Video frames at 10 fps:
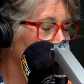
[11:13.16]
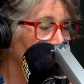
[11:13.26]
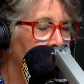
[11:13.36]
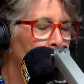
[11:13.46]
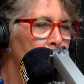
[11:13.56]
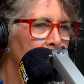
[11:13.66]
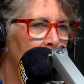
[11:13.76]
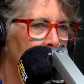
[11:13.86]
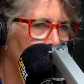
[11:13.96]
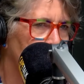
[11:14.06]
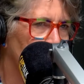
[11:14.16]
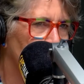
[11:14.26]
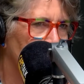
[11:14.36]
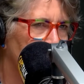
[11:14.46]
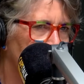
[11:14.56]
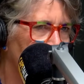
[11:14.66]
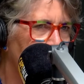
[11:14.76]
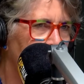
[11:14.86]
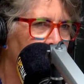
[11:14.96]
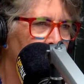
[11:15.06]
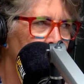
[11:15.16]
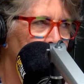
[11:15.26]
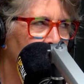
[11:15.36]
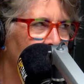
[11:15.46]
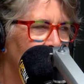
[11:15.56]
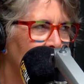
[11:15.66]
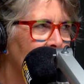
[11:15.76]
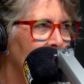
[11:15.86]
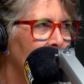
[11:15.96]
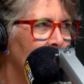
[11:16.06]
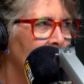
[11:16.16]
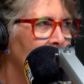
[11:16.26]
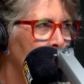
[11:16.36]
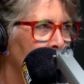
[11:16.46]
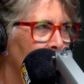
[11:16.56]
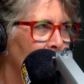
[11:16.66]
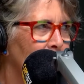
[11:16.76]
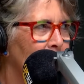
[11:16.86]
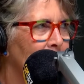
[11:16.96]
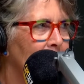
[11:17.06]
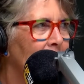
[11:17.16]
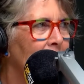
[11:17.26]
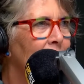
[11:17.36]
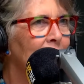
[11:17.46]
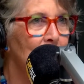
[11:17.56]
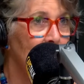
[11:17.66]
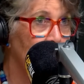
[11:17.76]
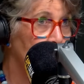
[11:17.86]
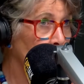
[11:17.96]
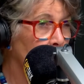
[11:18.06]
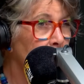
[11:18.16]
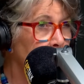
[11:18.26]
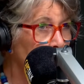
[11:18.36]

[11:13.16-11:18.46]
my 14th cookbook, but the first time I wrote a vegetarian book